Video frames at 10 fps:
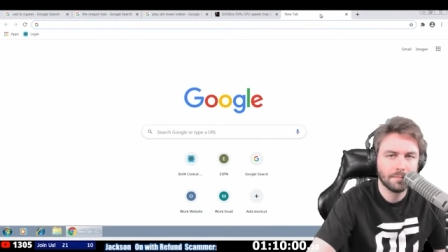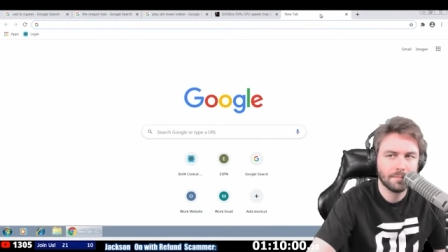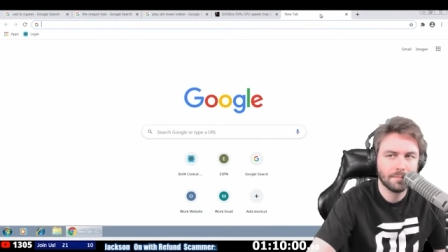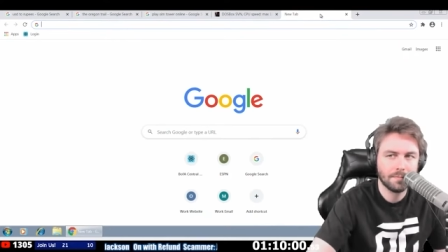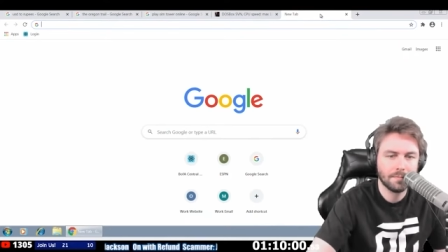
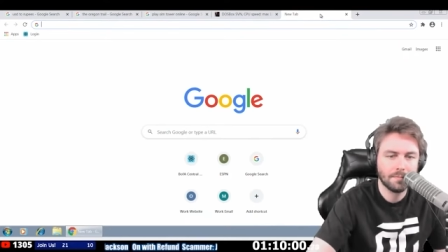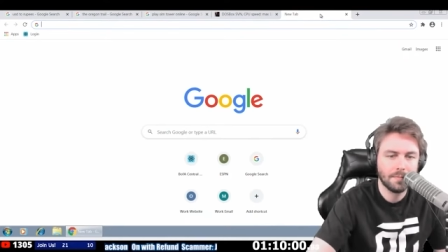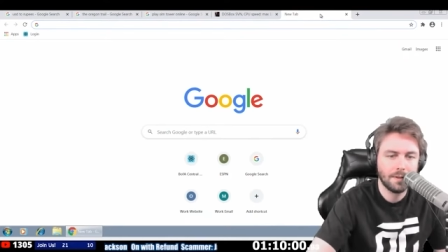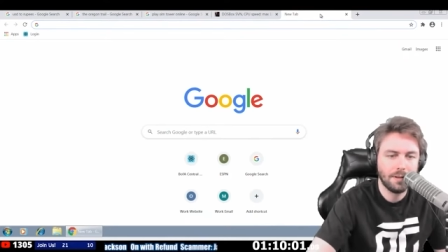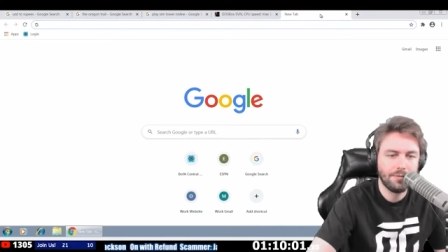What?
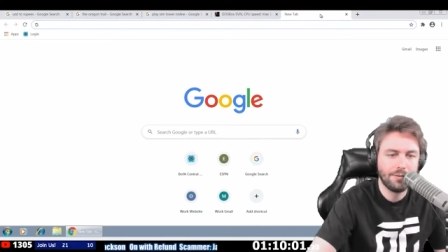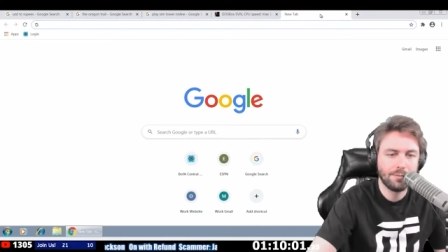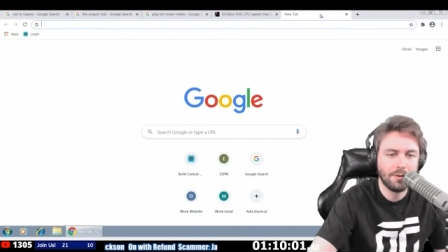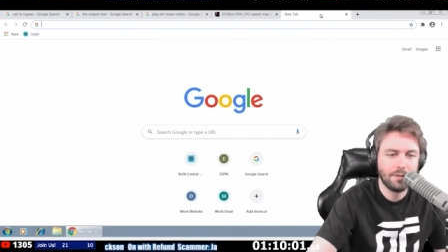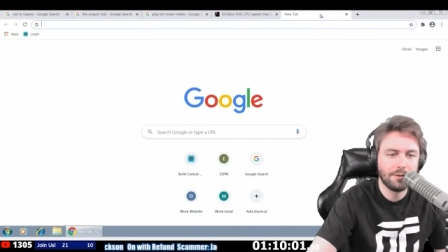Is this
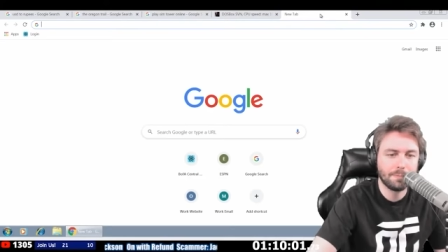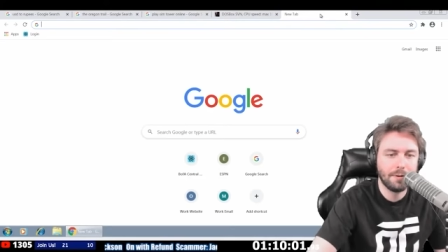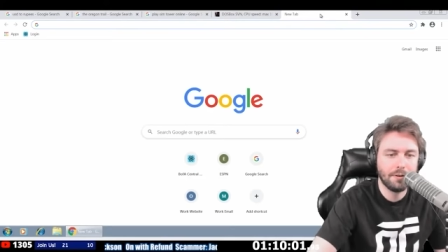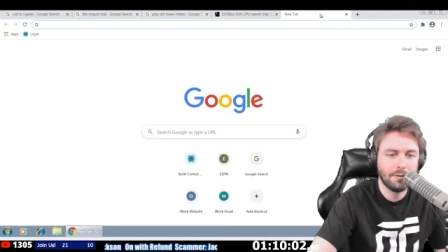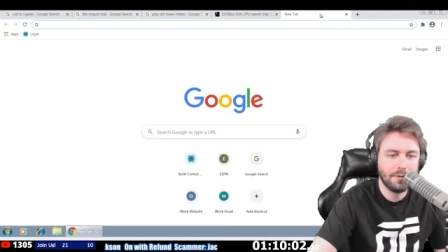one of those
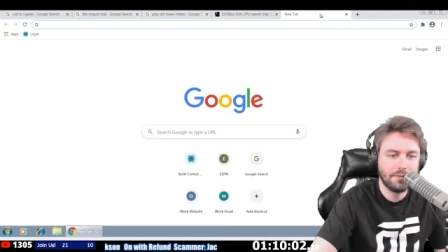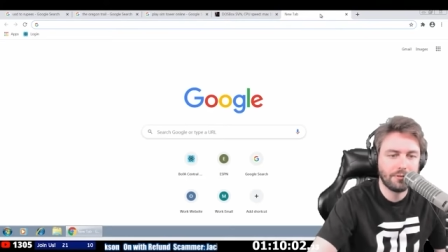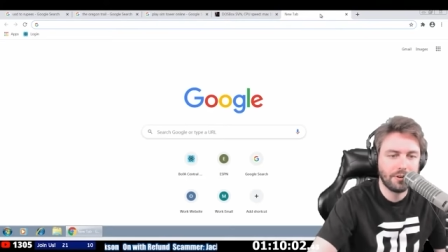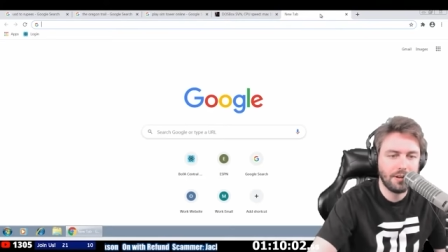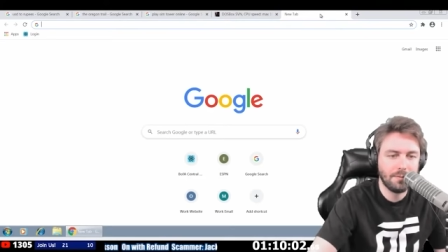pyramid
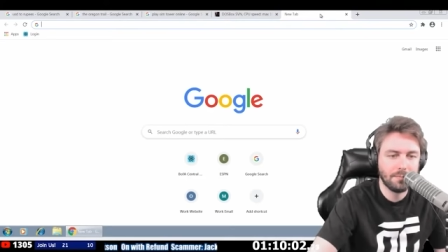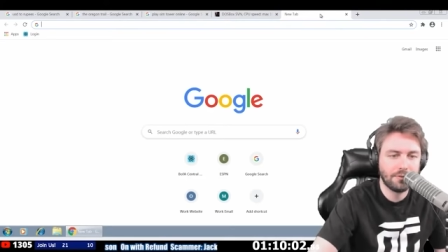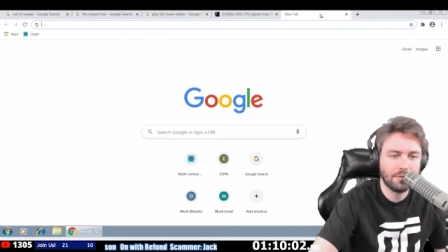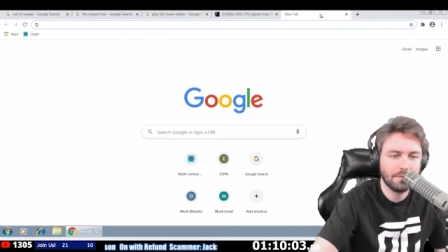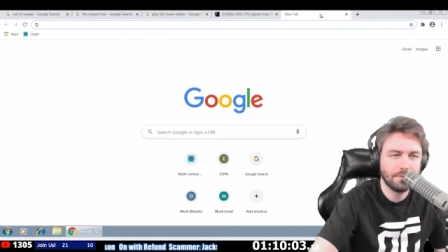schemes?